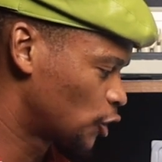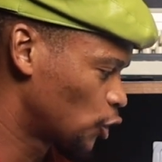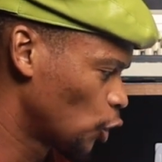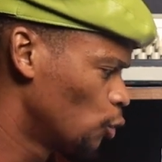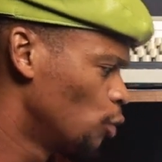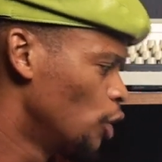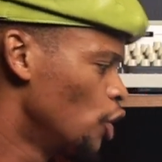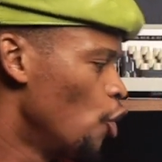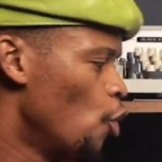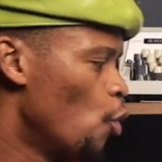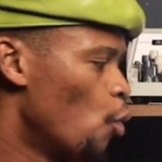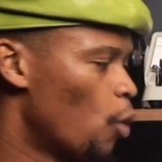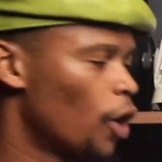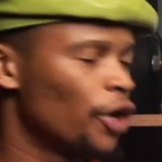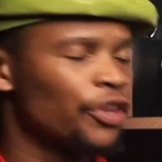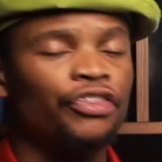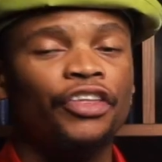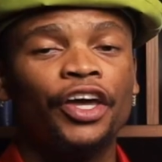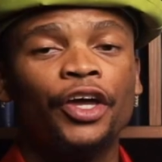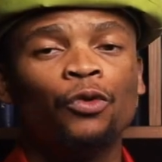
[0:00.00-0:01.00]
So
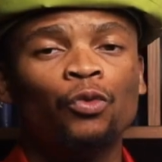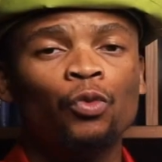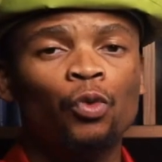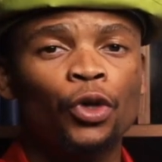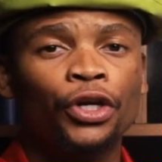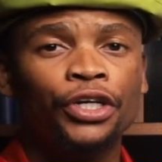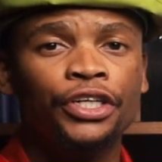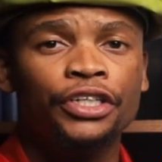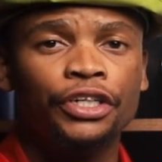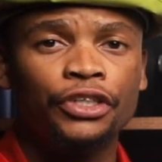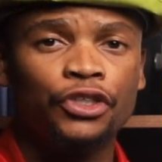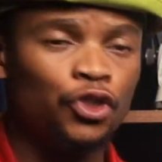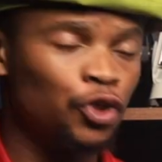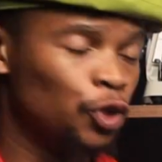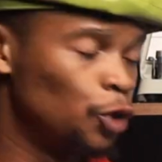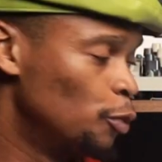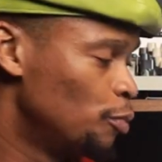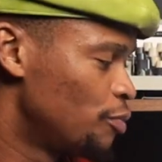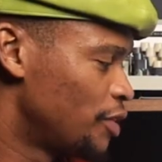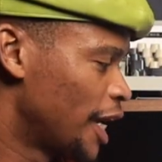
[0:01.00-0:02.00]
one then would
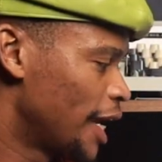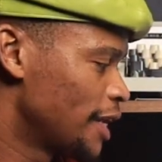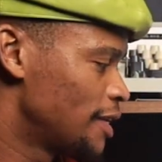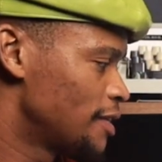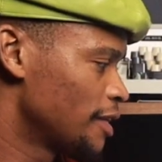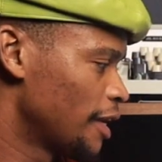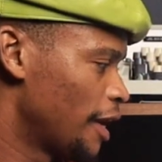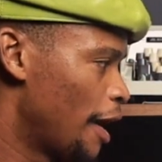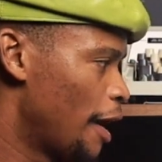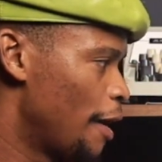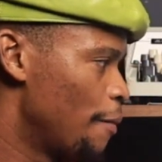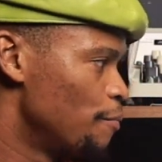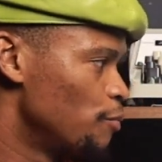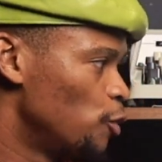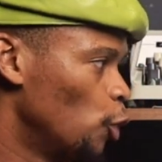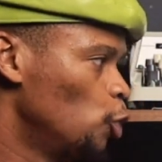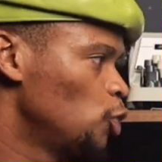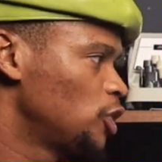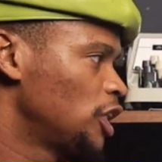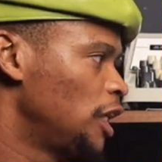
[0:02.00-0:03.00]
assume that
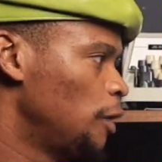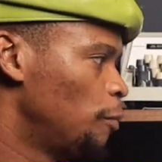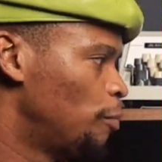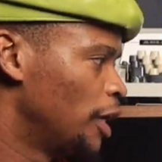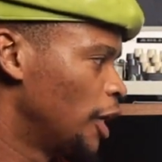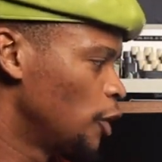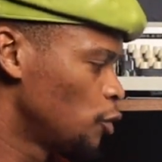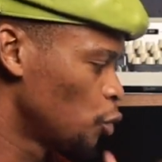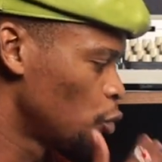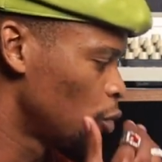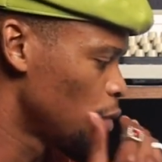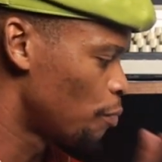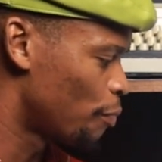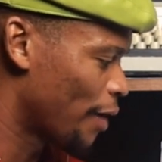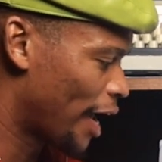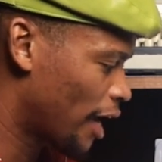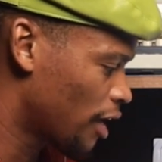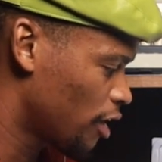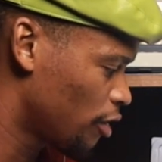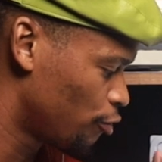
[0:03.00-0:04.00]
those key players will be
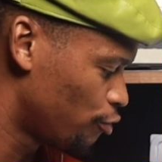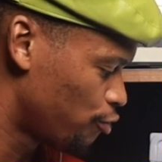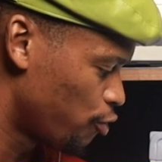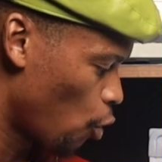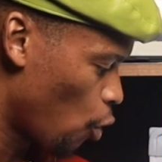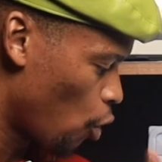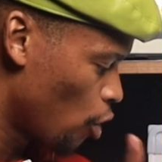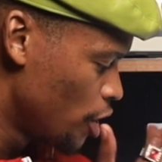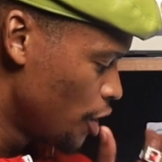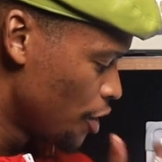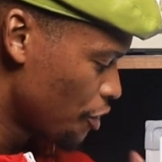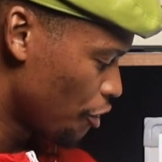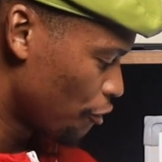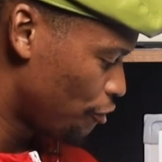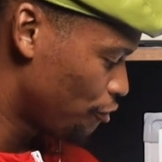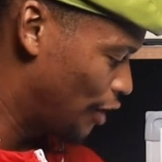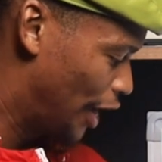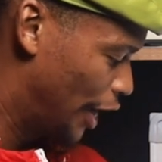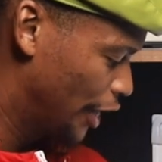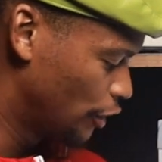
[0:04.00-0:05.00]
back for the
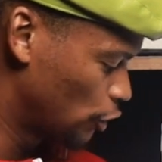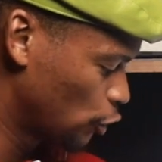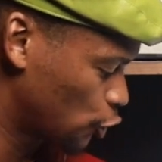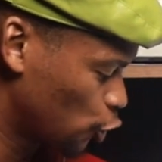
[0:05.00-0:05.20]
final.